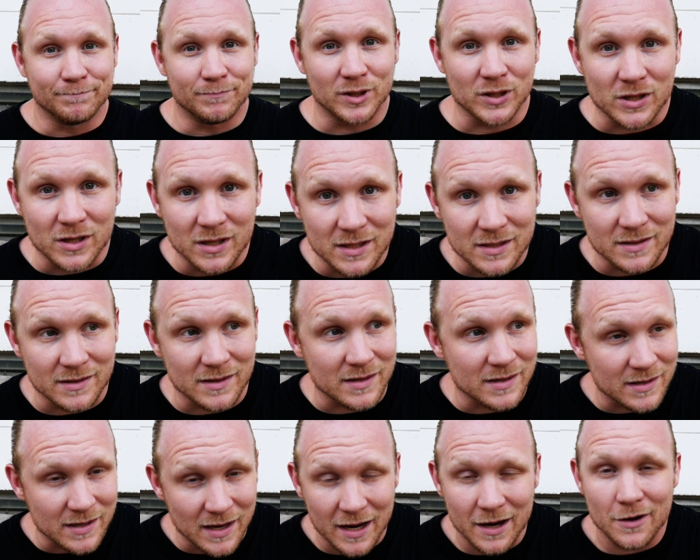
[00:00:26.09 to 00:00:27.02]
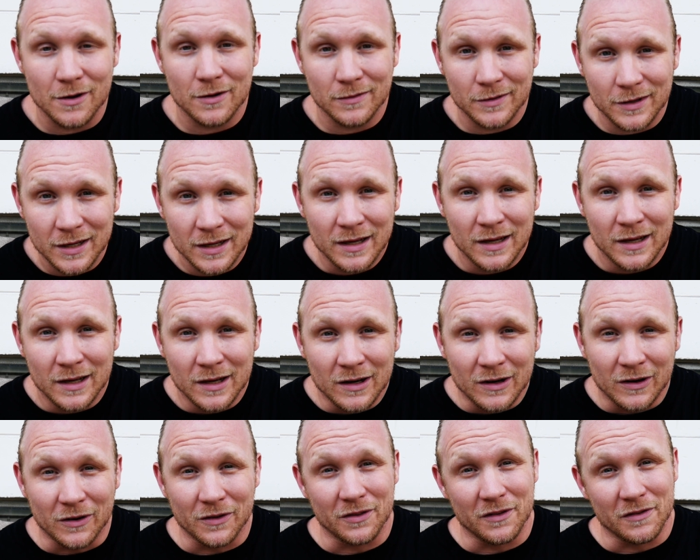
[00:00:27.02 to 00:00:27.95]
Because the sound
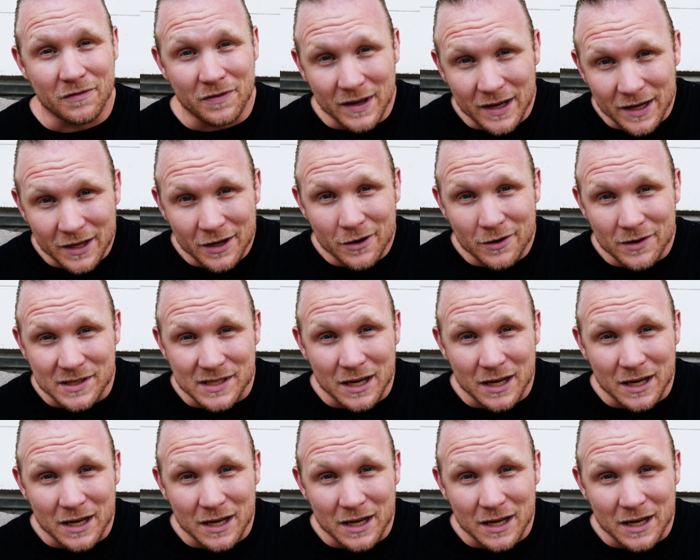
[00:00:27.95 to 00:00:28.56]
on the video